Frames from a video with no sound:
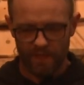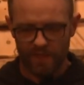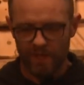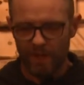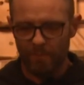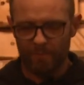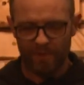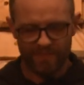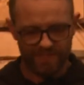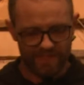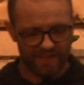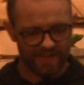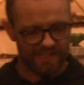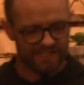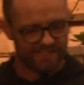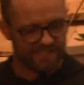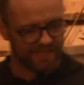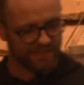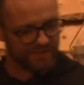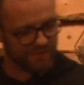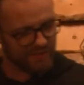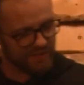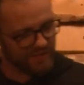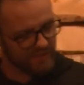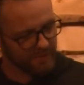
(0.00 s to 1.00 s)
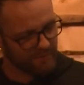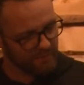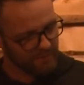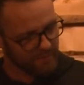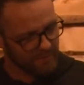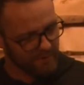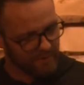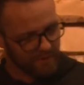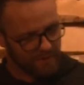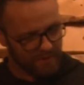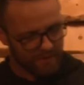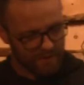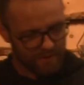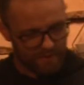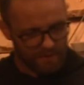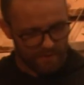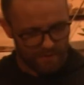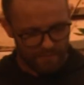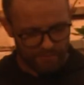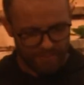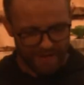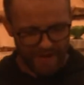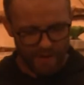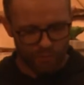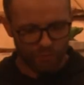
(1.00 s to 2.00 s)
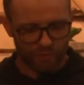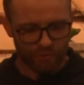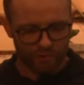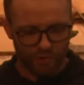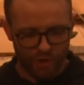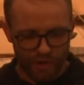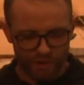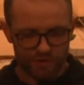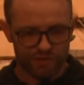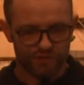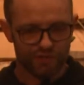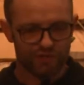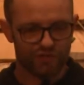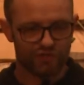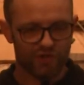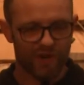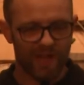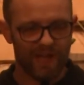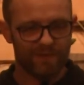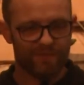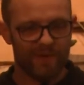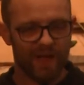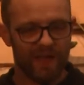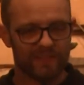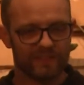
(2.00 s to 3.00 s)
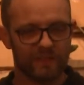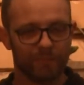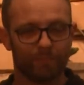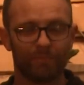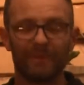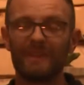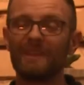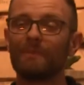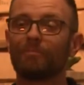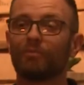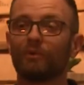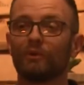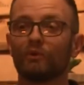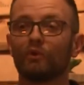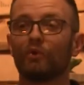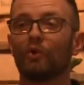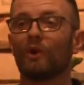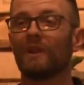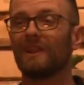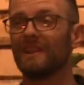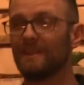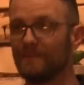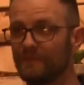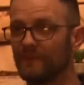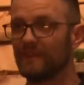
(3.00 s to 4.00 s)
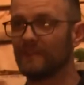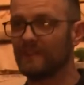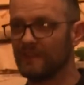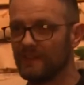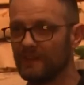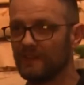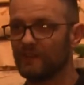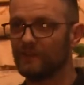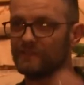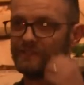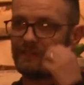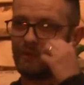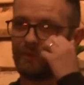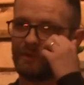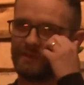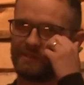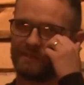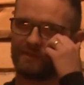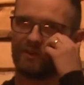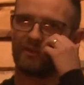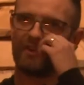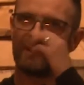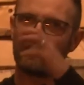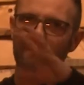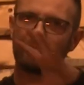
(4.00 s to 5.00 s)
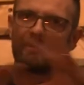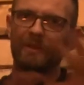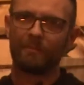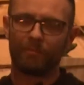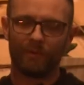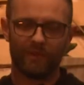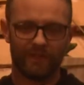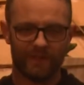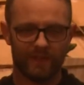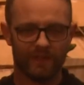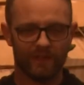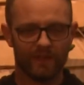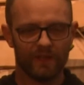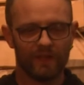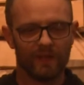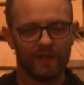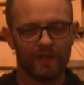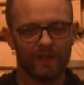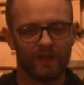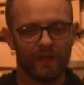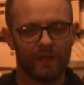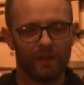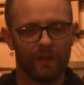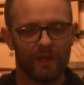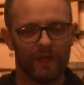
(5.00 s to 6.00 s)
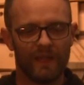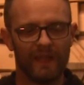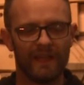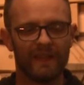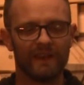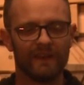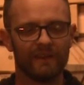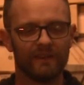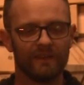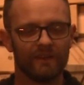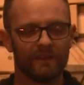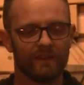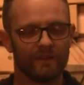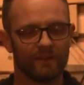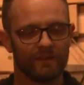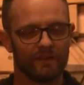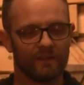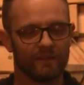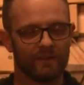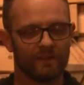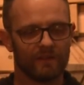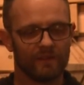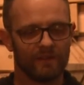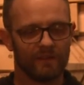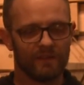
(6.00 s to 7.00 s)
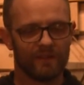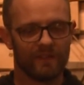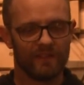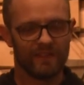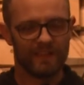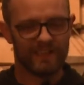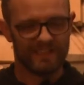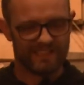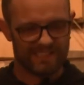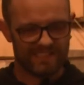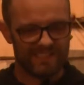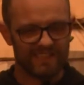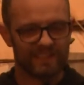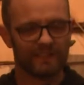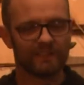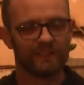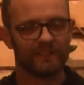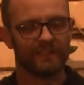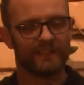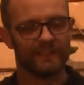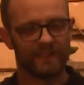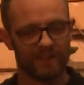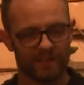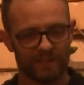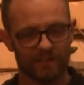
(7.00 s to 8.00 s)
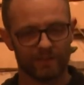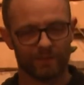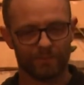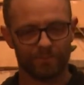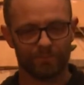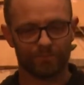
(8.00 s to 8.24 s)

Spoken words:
But then he says to them, but I will not drive out the people who are living there, because there was already people there, in a single year.